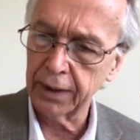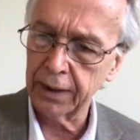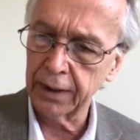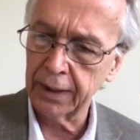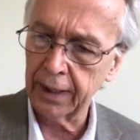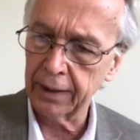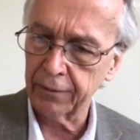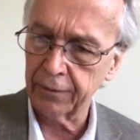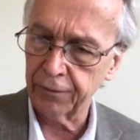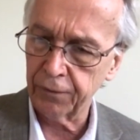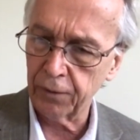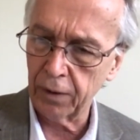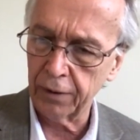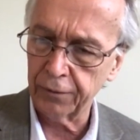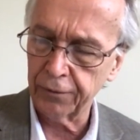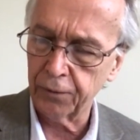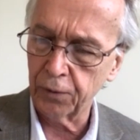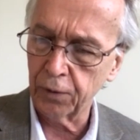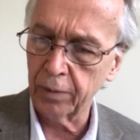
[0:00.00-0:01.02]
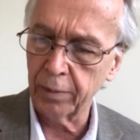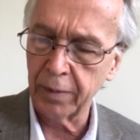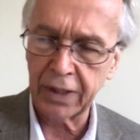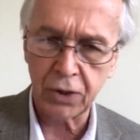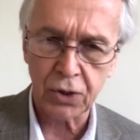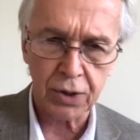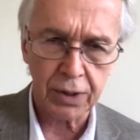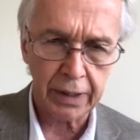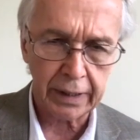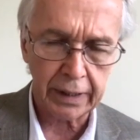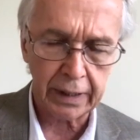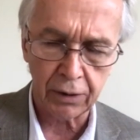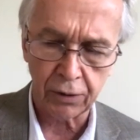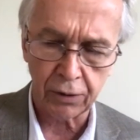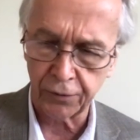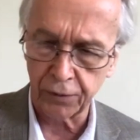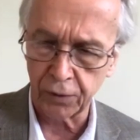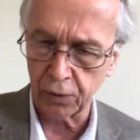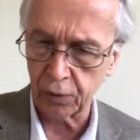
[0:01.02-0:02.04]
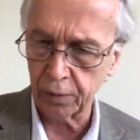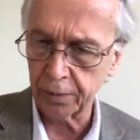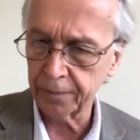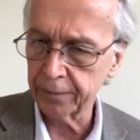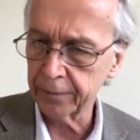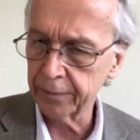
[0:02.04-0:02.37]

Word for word: in that aforementioned interview.